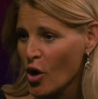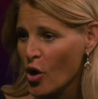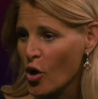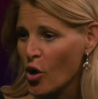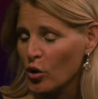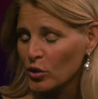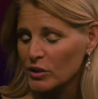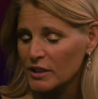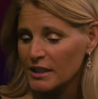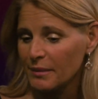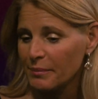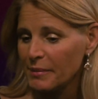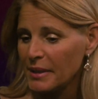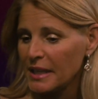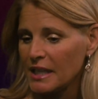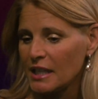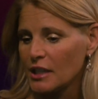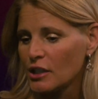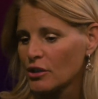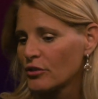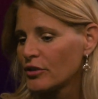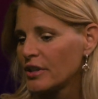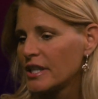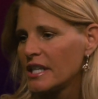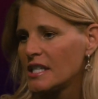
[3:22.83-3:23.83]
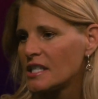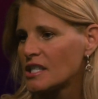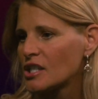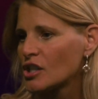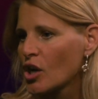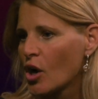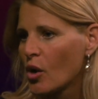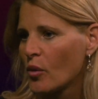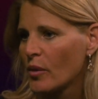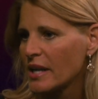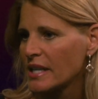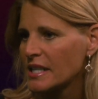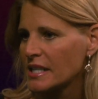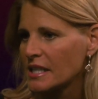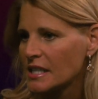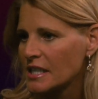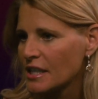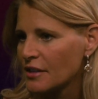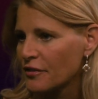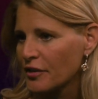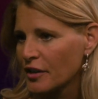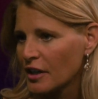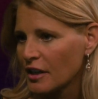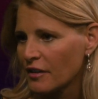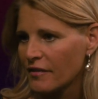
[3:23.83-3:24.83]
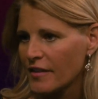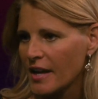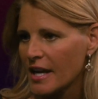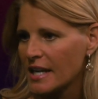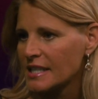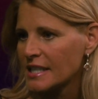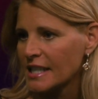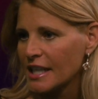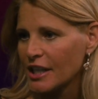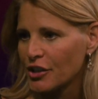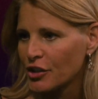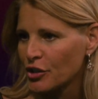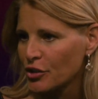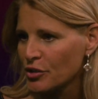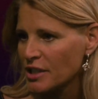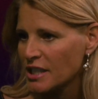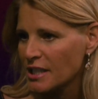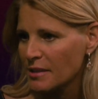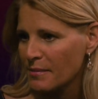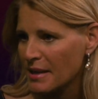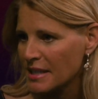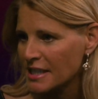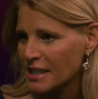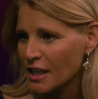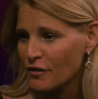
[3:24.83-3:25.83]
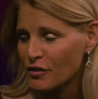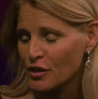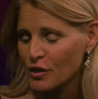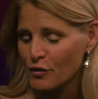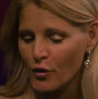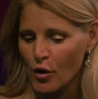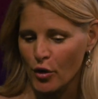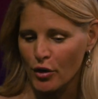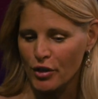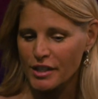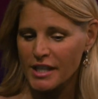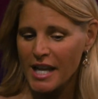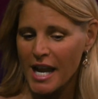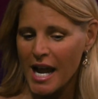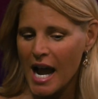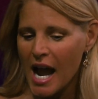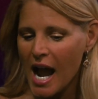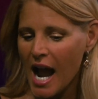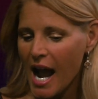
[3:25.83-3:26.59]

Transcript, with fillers: holding meet and greets, going to different events, introducing myself to voters.